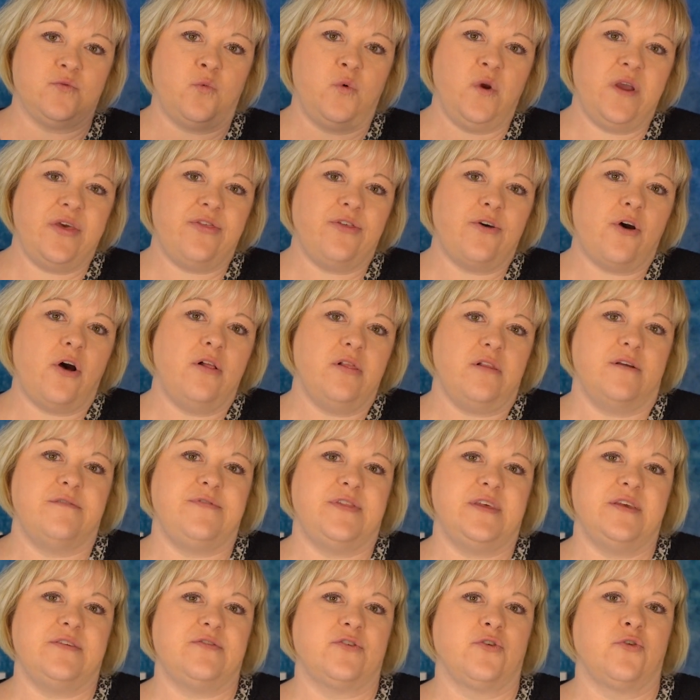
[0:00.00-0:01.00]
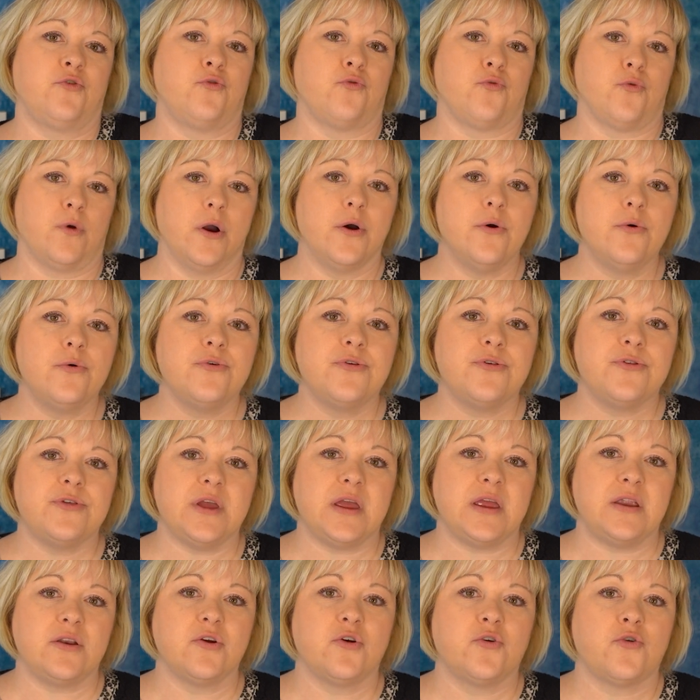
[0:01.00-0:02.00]
with all of this growth
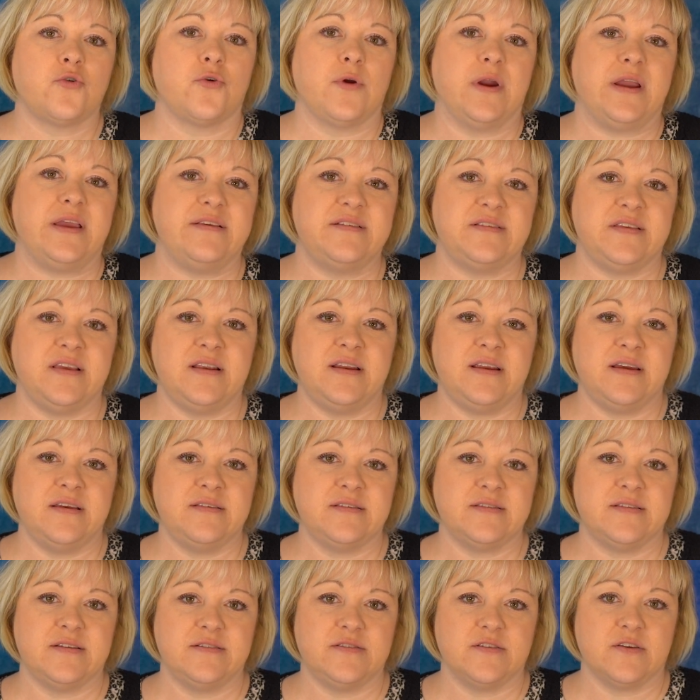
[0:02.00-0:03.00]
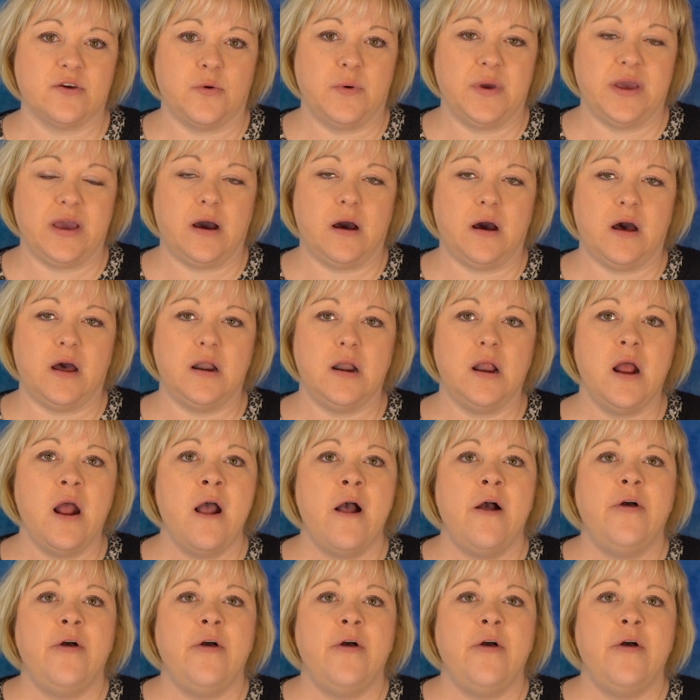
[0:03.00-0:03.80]
and craziness that's going on,